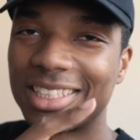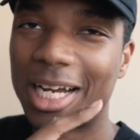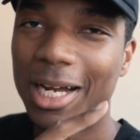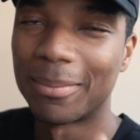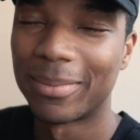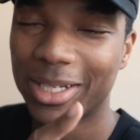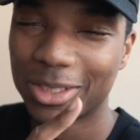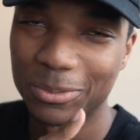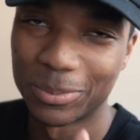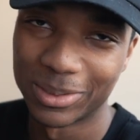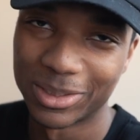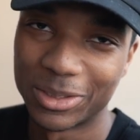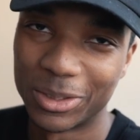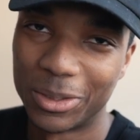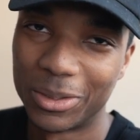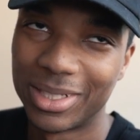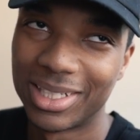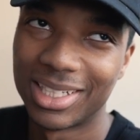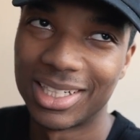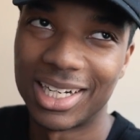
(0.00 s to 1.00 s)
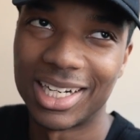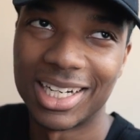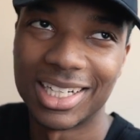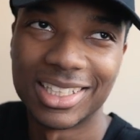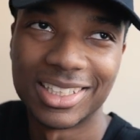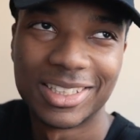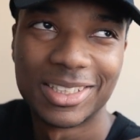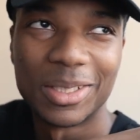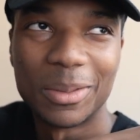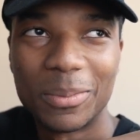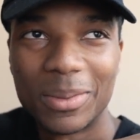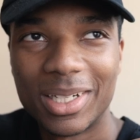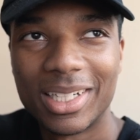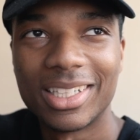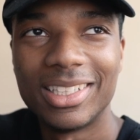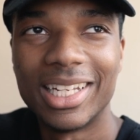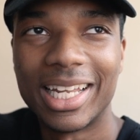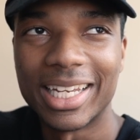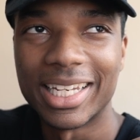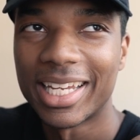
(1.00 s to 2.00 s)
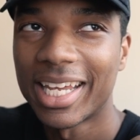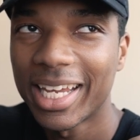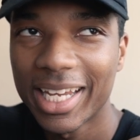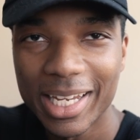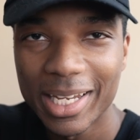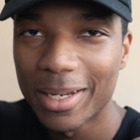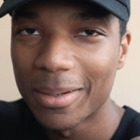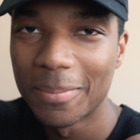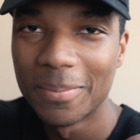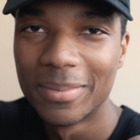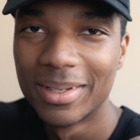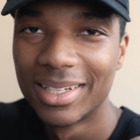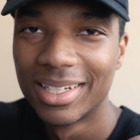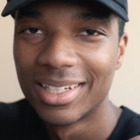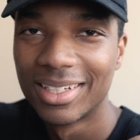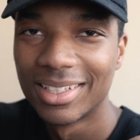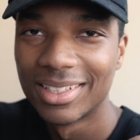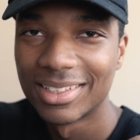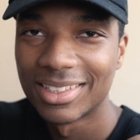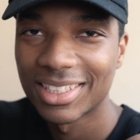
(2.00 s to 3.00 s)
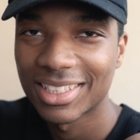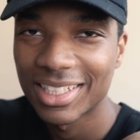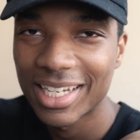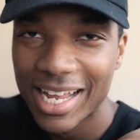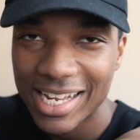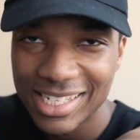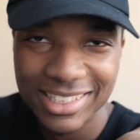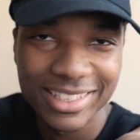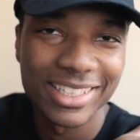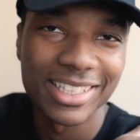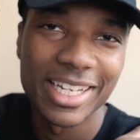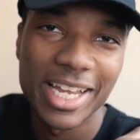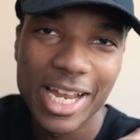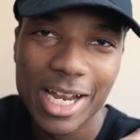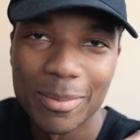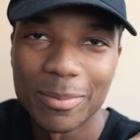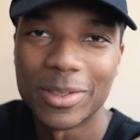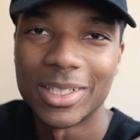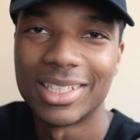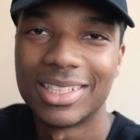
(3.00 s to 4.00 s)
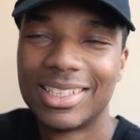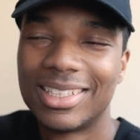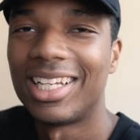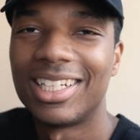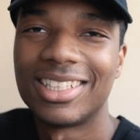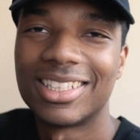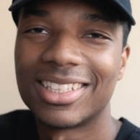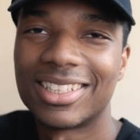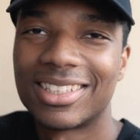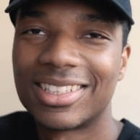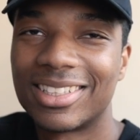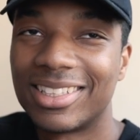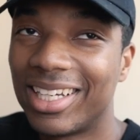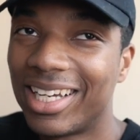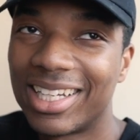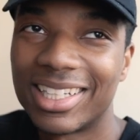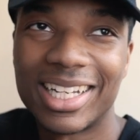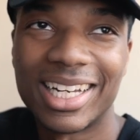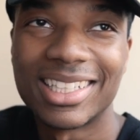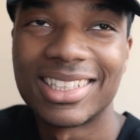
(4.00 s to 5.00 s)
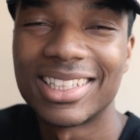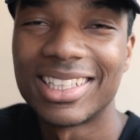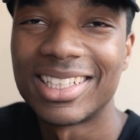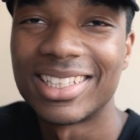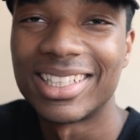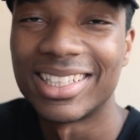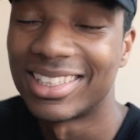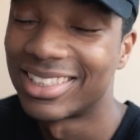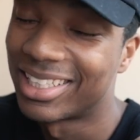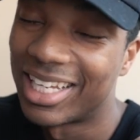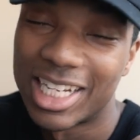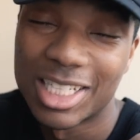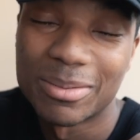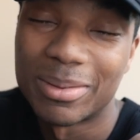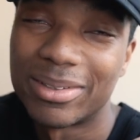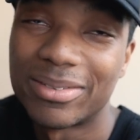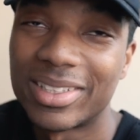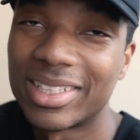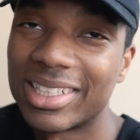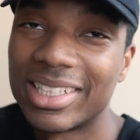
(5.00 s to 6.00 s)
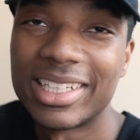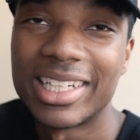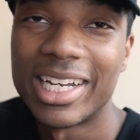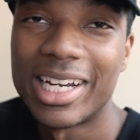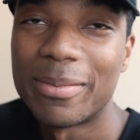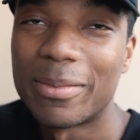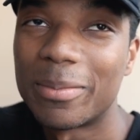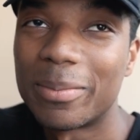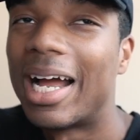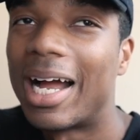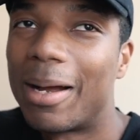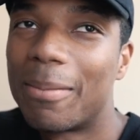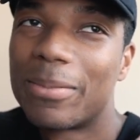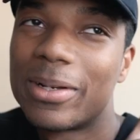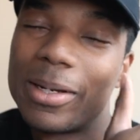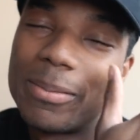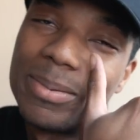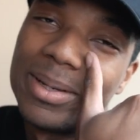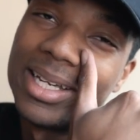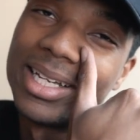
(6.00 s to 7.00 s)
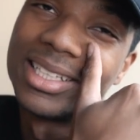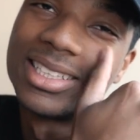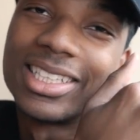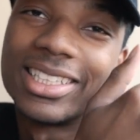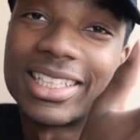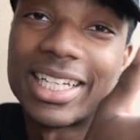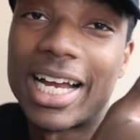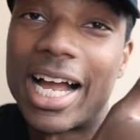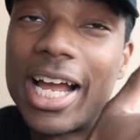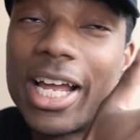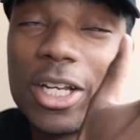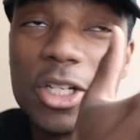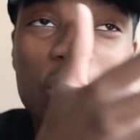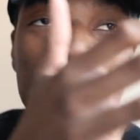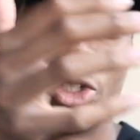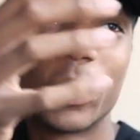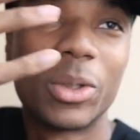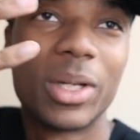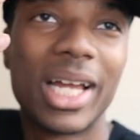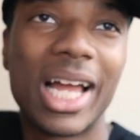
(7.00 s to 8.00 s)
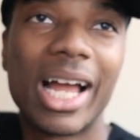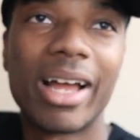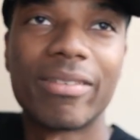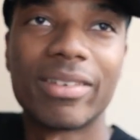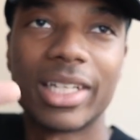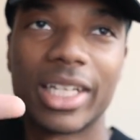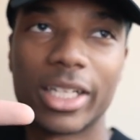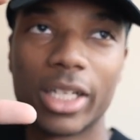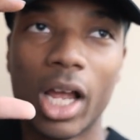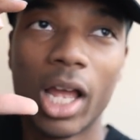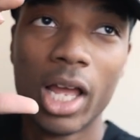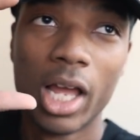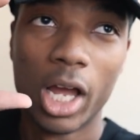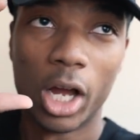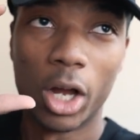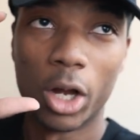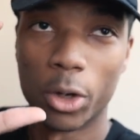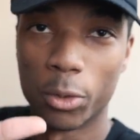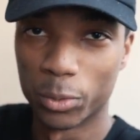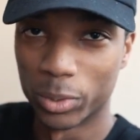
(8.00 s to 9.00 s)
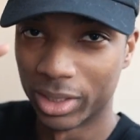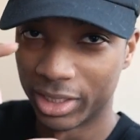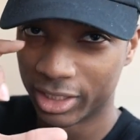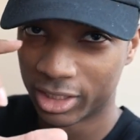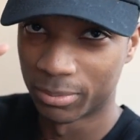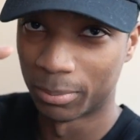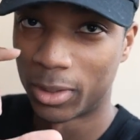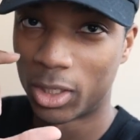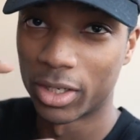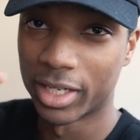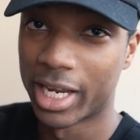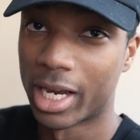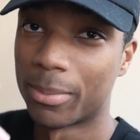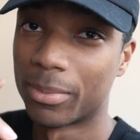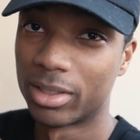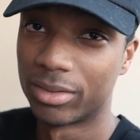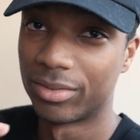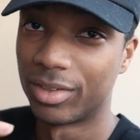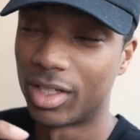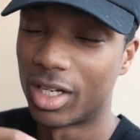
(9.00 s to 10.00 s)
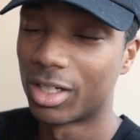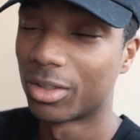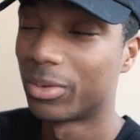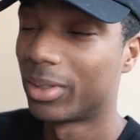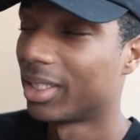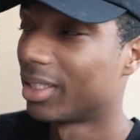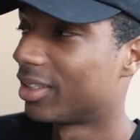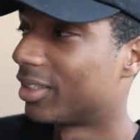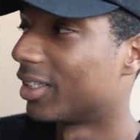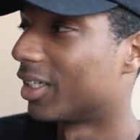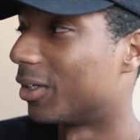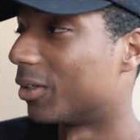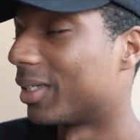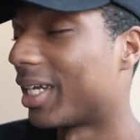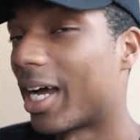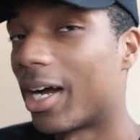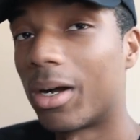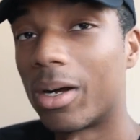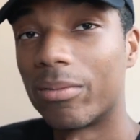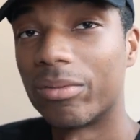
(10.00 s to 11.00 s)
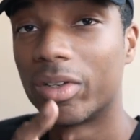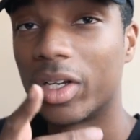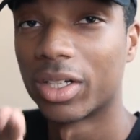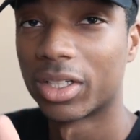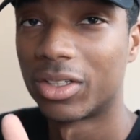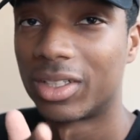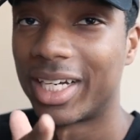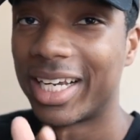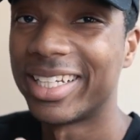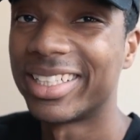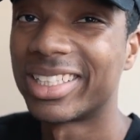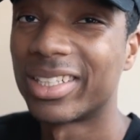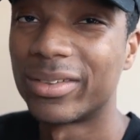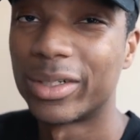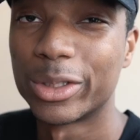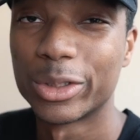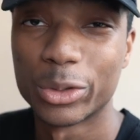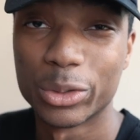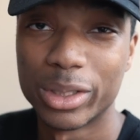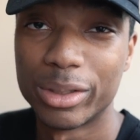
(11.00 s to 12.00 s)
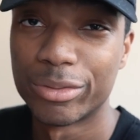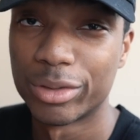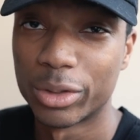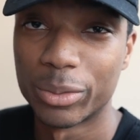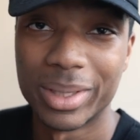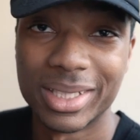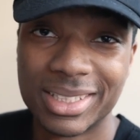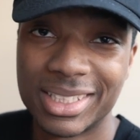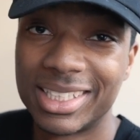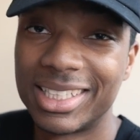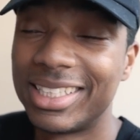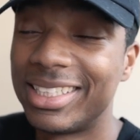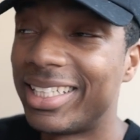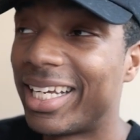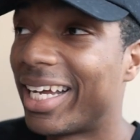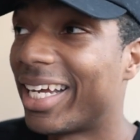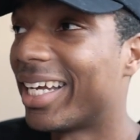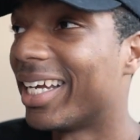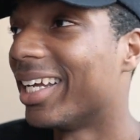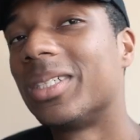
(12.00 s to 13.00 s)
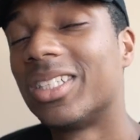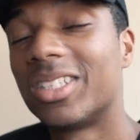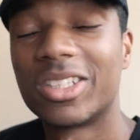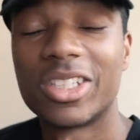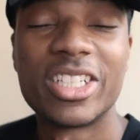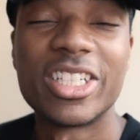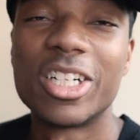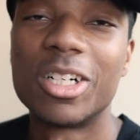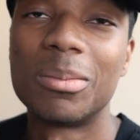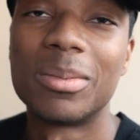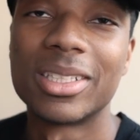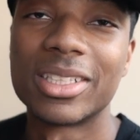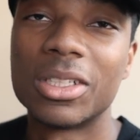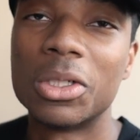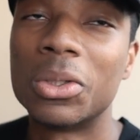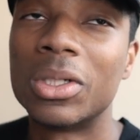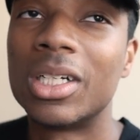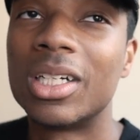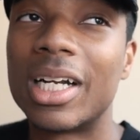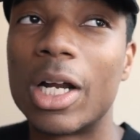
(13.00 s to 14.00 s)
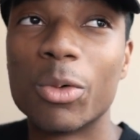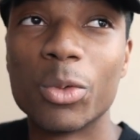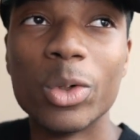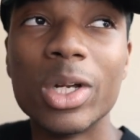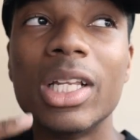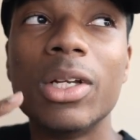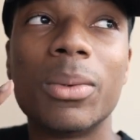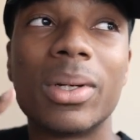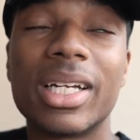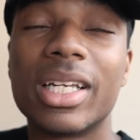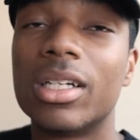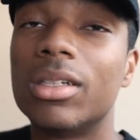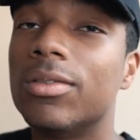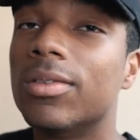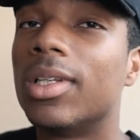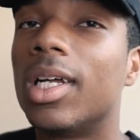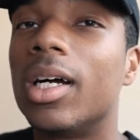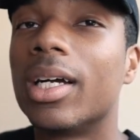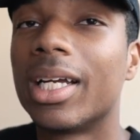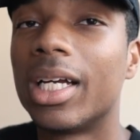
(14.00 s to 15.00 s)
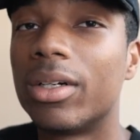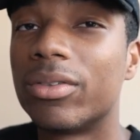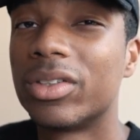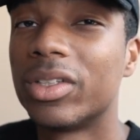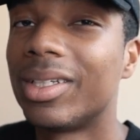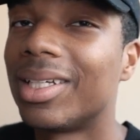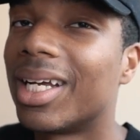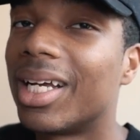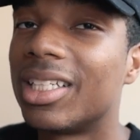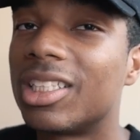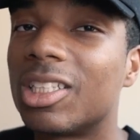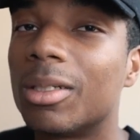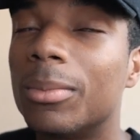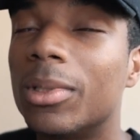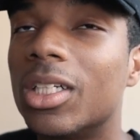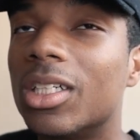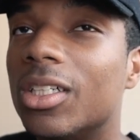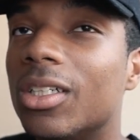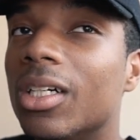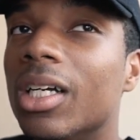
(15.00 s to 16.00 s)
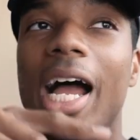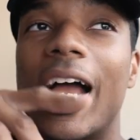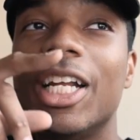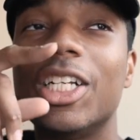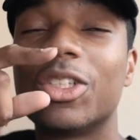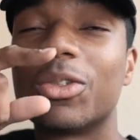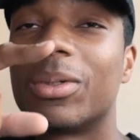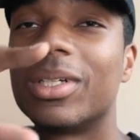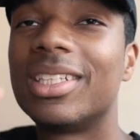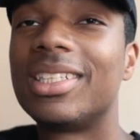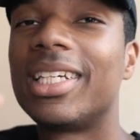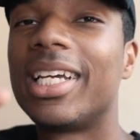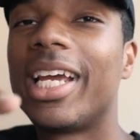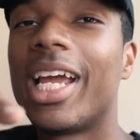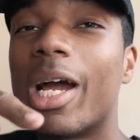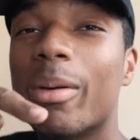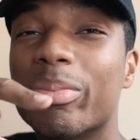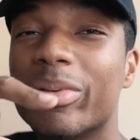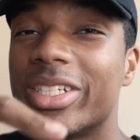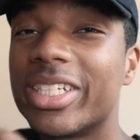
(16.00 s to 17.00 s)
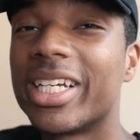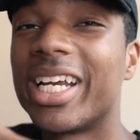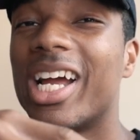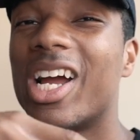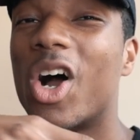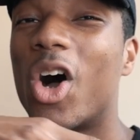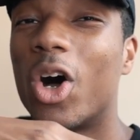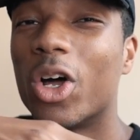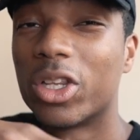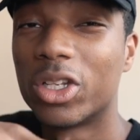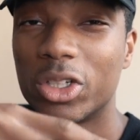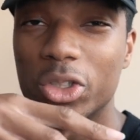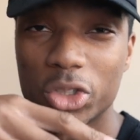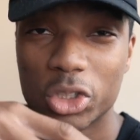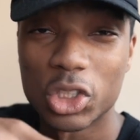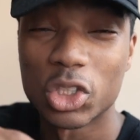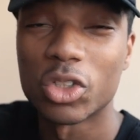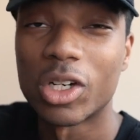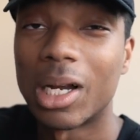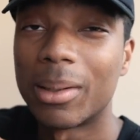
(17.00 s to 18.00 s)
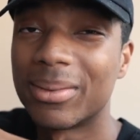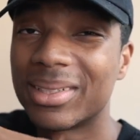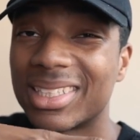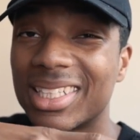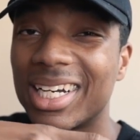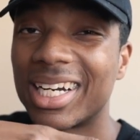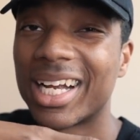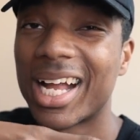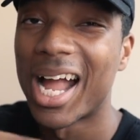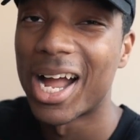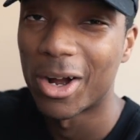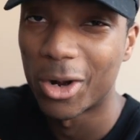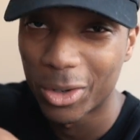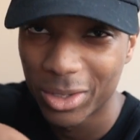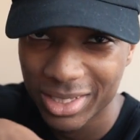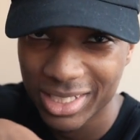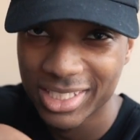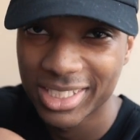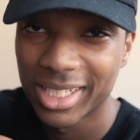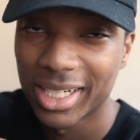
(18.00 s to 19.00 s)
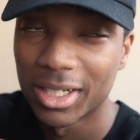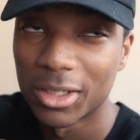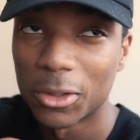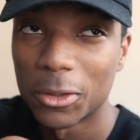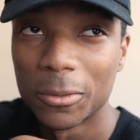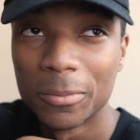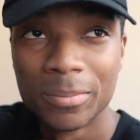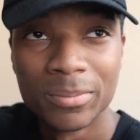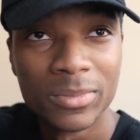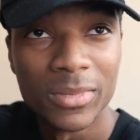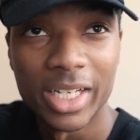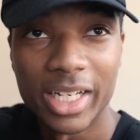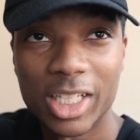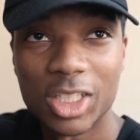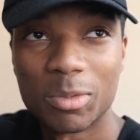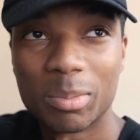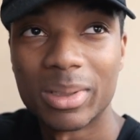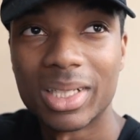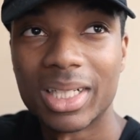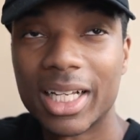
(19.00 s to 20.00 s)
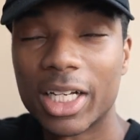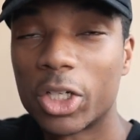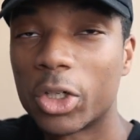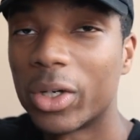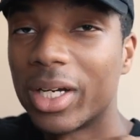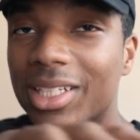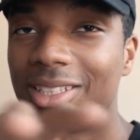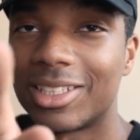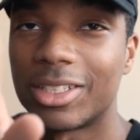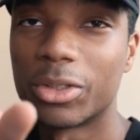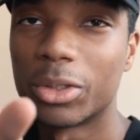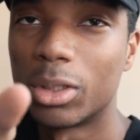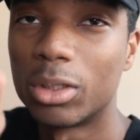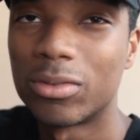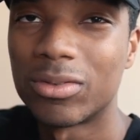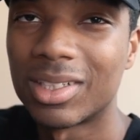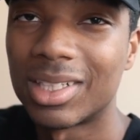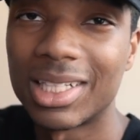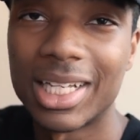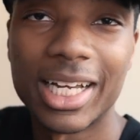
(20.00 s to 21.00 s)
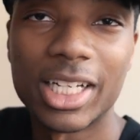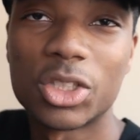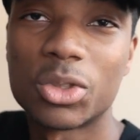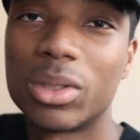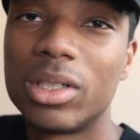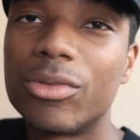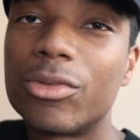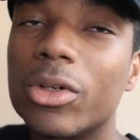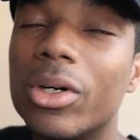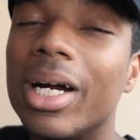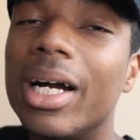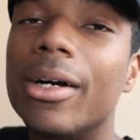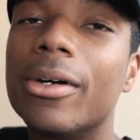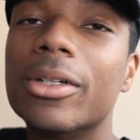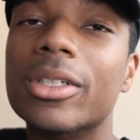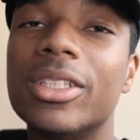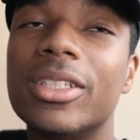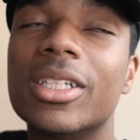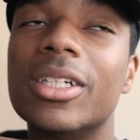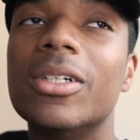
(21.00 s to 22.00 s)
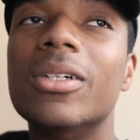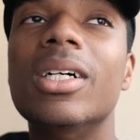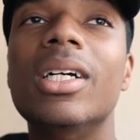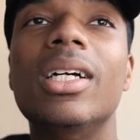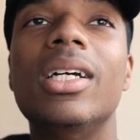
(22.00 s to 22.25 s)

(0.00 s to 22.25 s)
the time lapse was going, someone like came, snatched the camera, and just, yeah, that's it. They snatched my fucking camera. I'm pretty pissed because like I enjoy having like a really small camera to vlog with. So now I'm vlogging on the A7R III for the rest of the day because the show must go on. I really want to get a vlog out for you guys tomorrow. I just want to say I appreciate all the new subscribers that I got on the channel. It's been like crazy growth in the last 24 hours. So